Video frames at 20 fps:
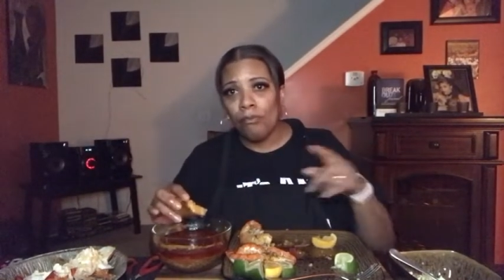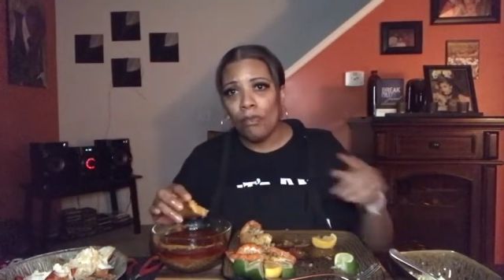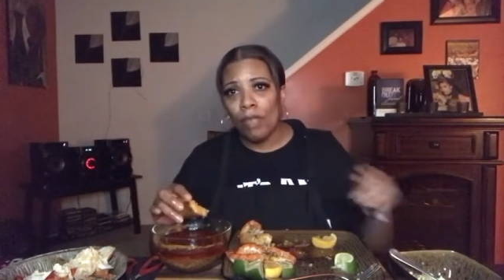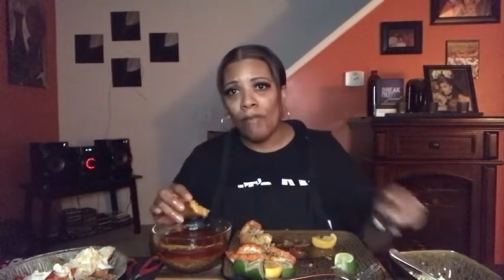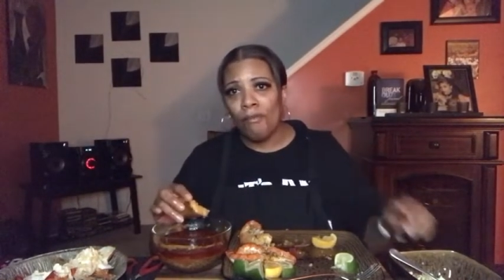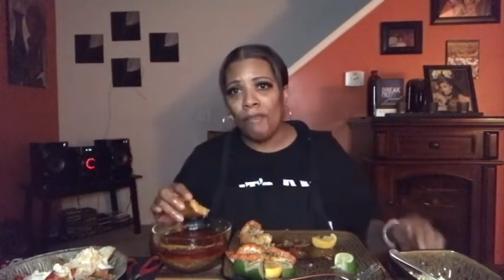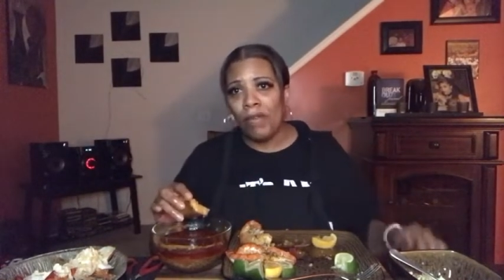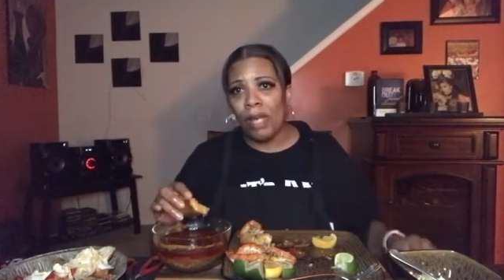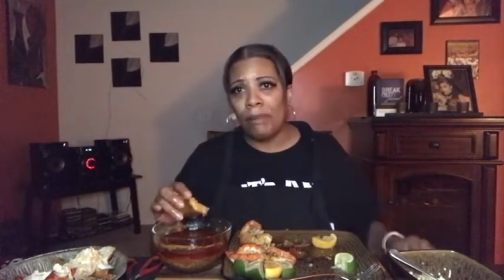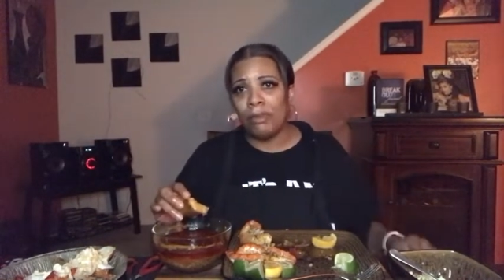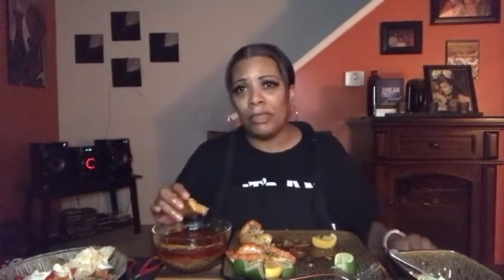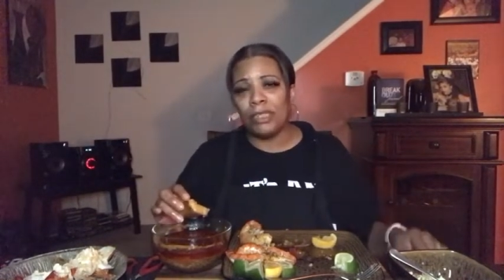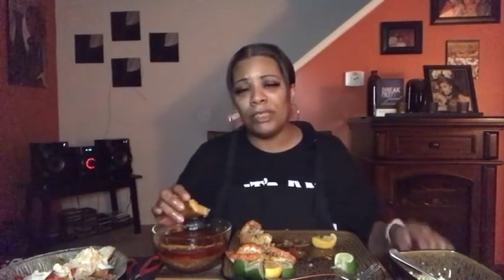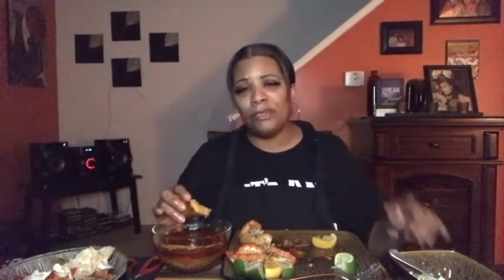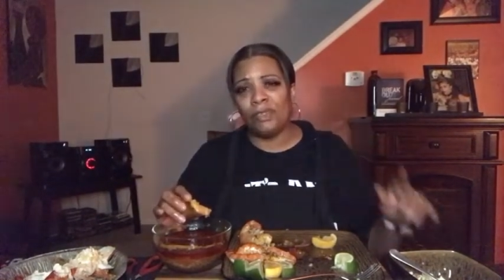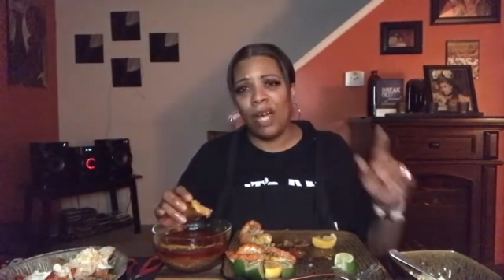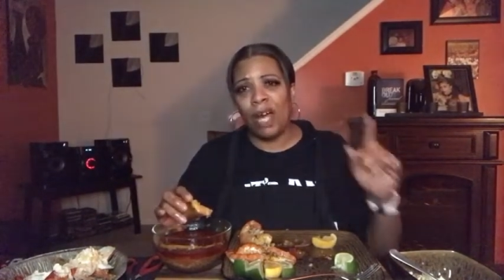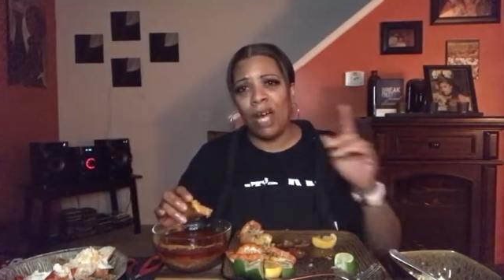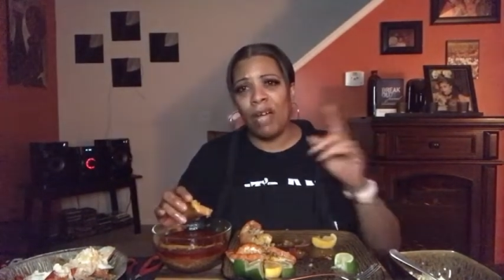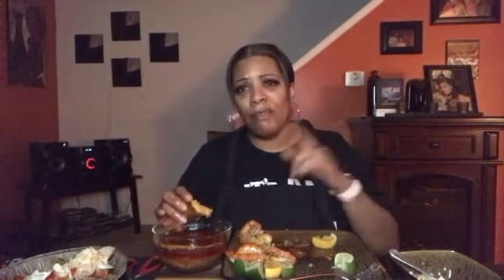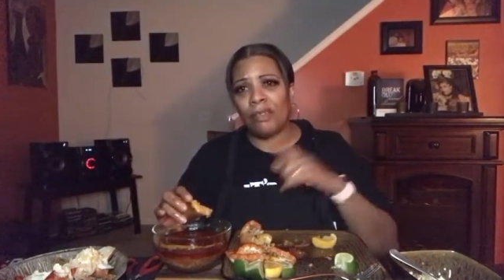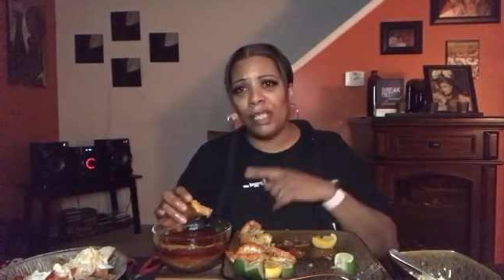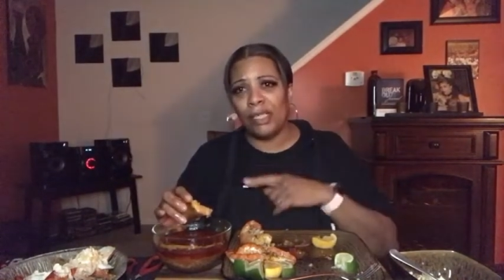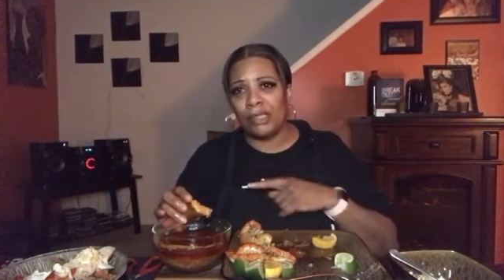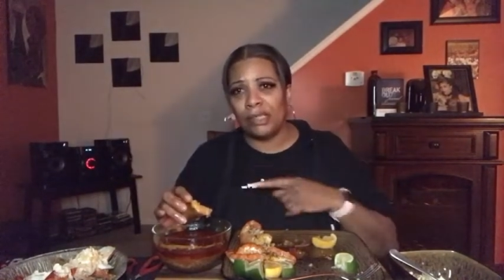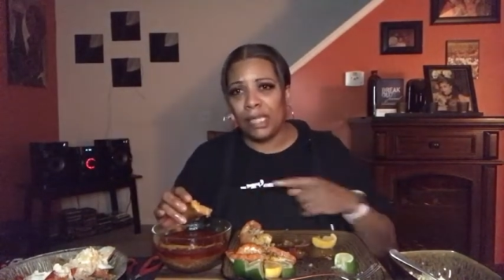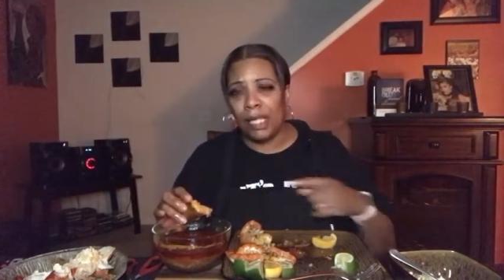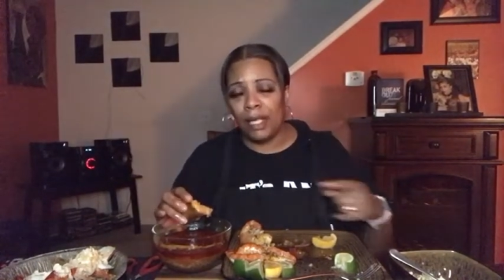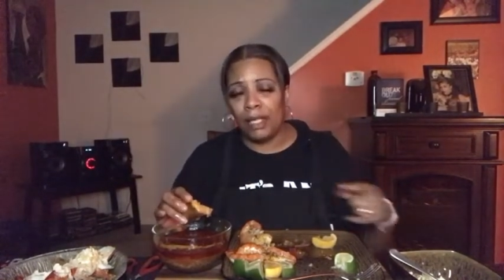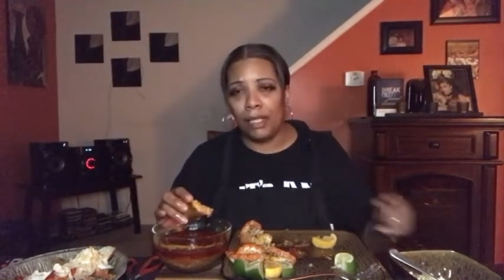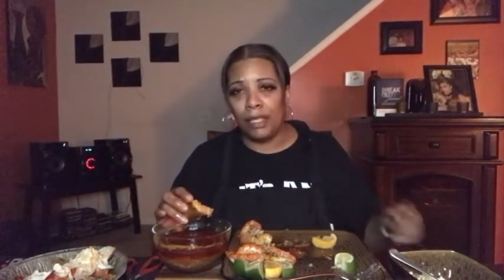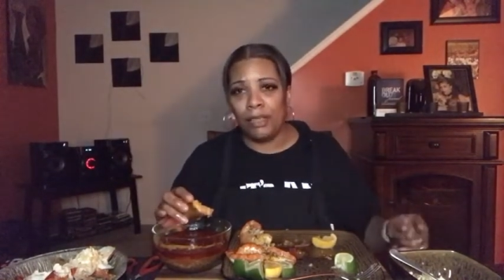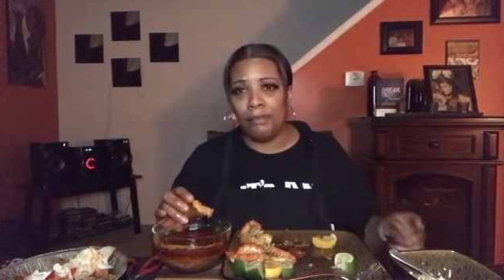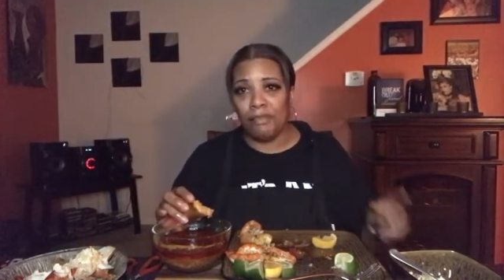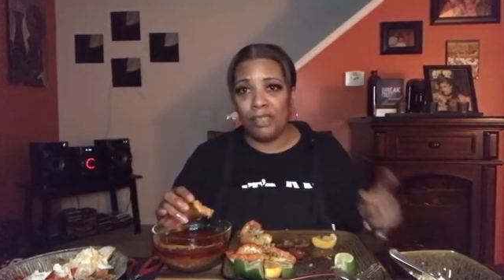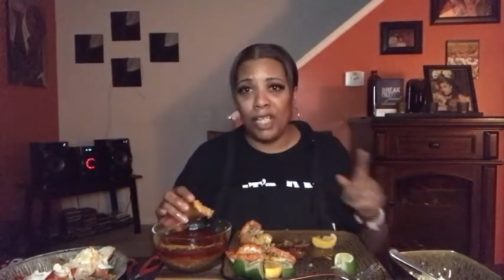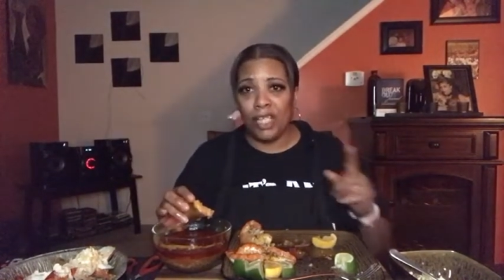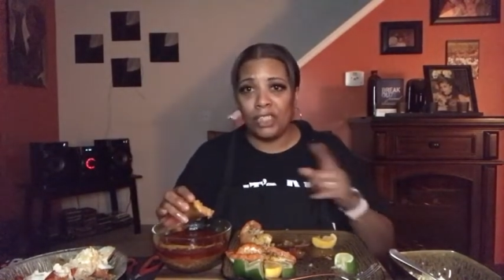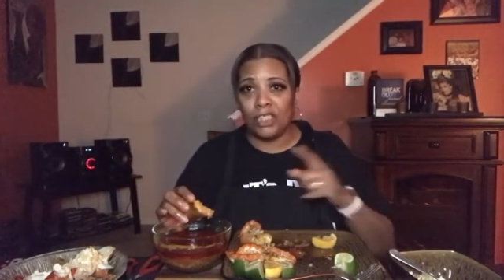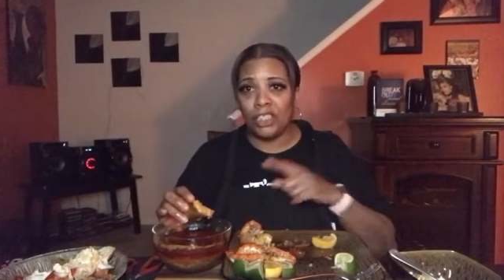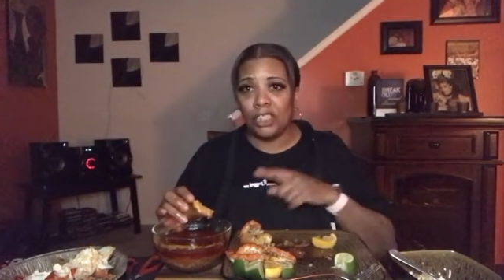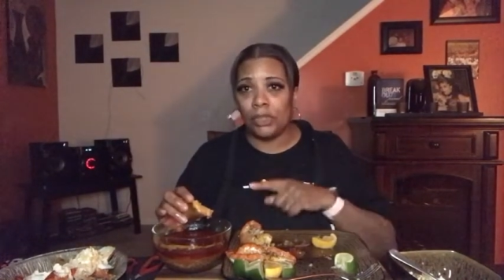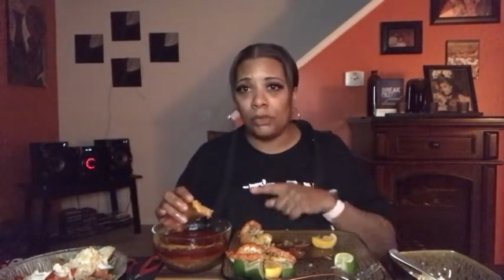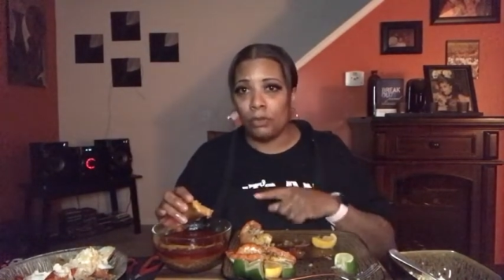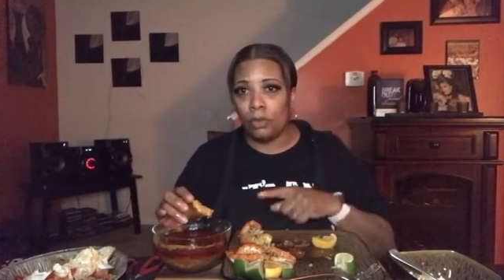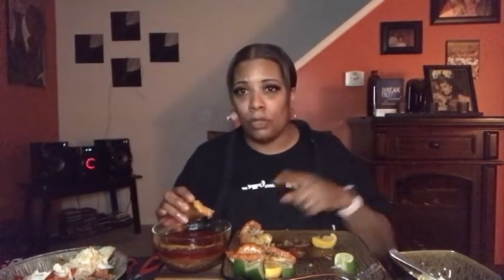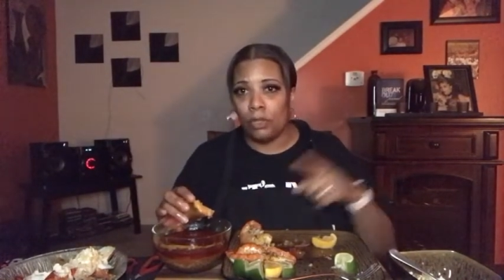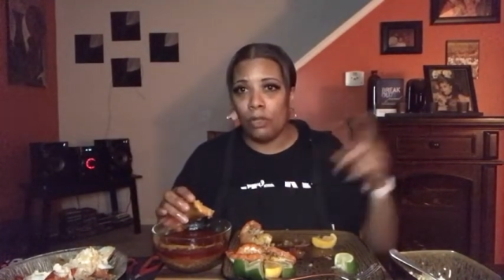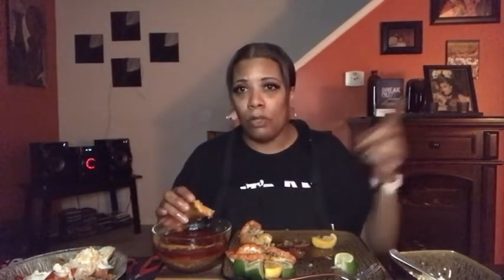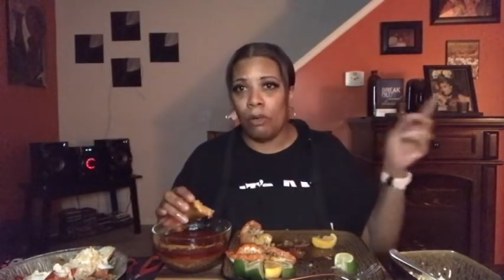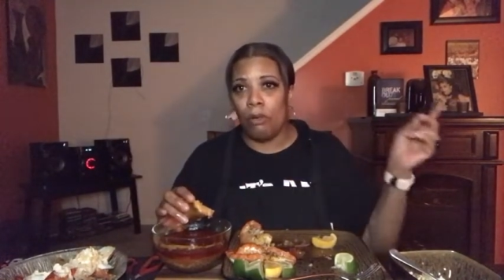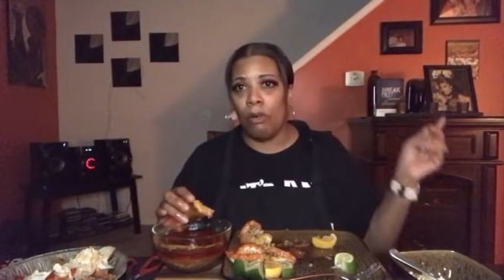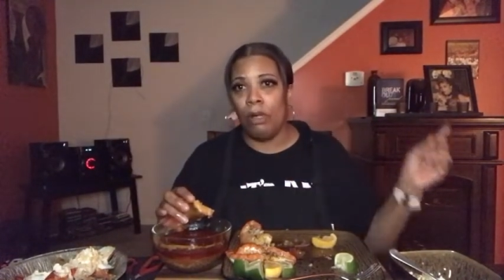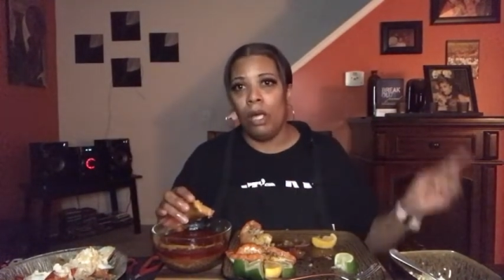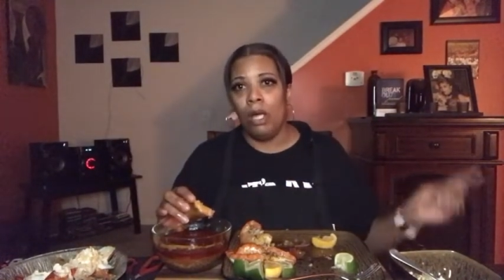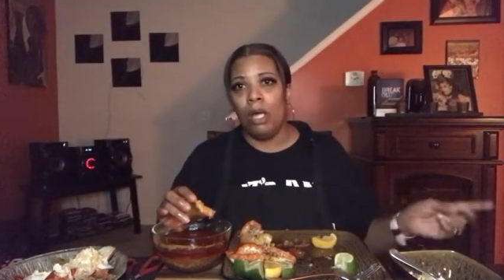Fabulous Five, that's that Evangelist World.